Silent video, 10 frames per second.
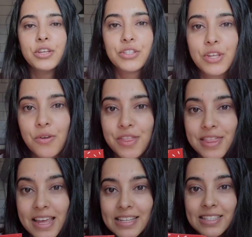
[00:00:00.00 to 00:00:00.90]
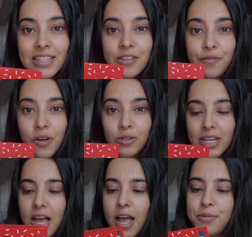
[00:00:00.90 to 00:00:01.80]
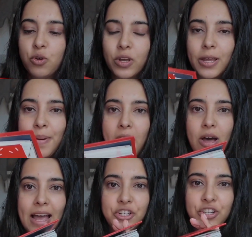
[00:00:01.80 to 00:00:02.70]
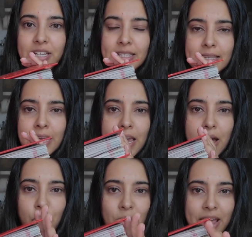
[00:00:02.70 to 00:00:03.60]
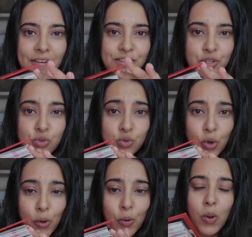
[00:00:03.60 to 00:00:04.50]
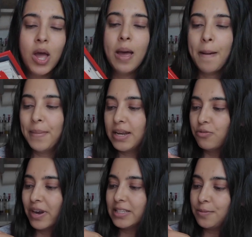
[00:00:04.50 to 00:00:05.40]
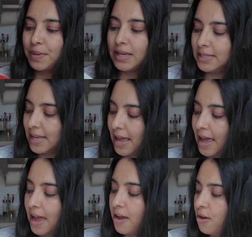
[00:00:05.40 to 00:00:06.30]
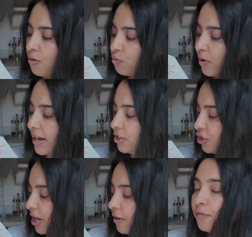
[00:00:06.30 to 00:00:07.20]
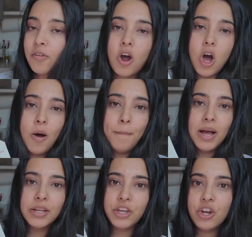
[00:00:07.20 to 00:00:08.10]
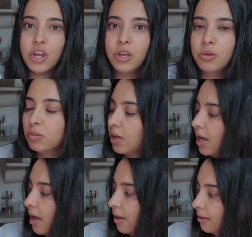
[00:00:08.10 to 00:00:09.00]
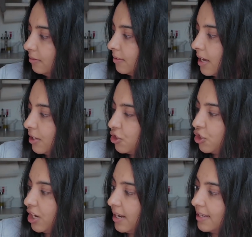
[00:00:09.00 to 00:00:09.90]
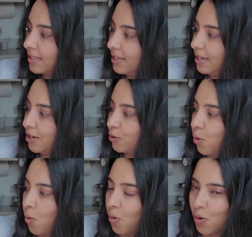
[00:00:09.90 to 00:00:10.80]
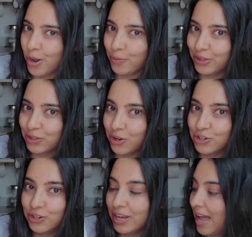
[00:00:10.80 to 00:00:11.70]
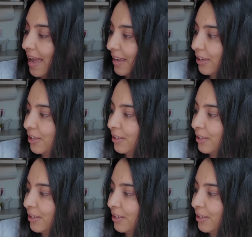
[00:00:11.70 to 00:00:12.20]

So this is the folder I'm talking about. As you can see, we have so many recipes here, ranging from, you know, cheesy corn with gochujang